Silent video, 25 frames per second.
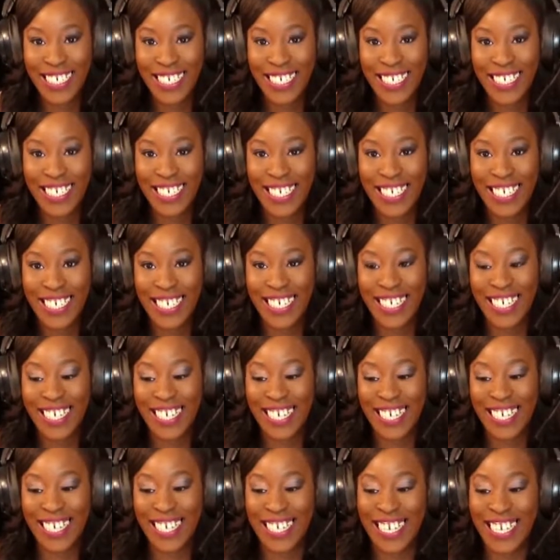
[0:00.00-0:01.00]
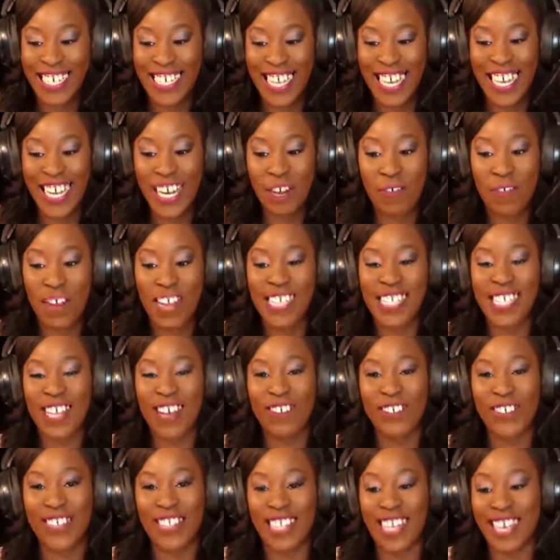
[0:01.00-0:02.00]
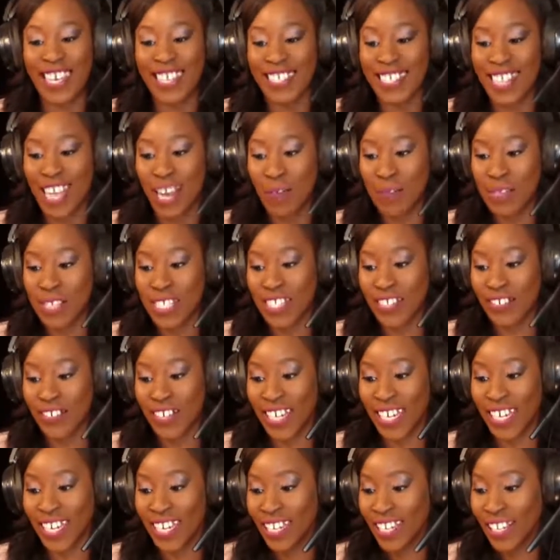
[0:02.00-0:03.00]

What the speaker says: Because I hear myself like times 3.